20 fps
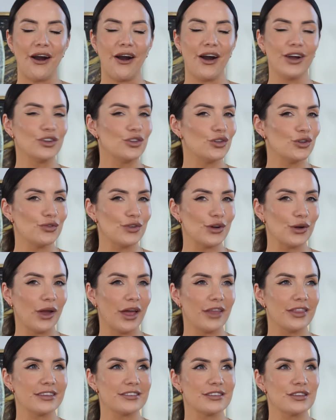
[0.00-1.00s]
I do feel
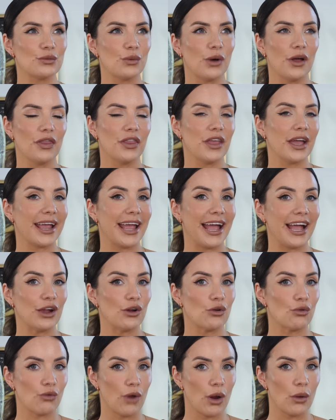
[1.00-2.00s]
like this is one that can
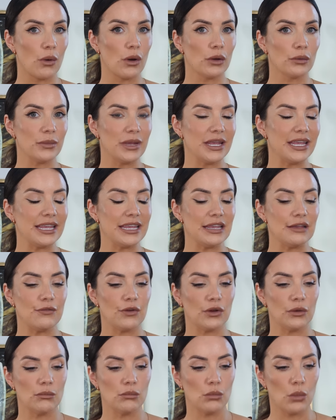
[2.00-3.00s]
grow on me
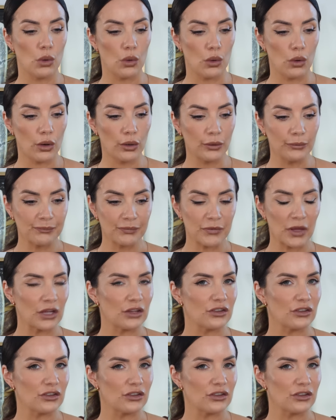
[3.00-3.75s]
even more.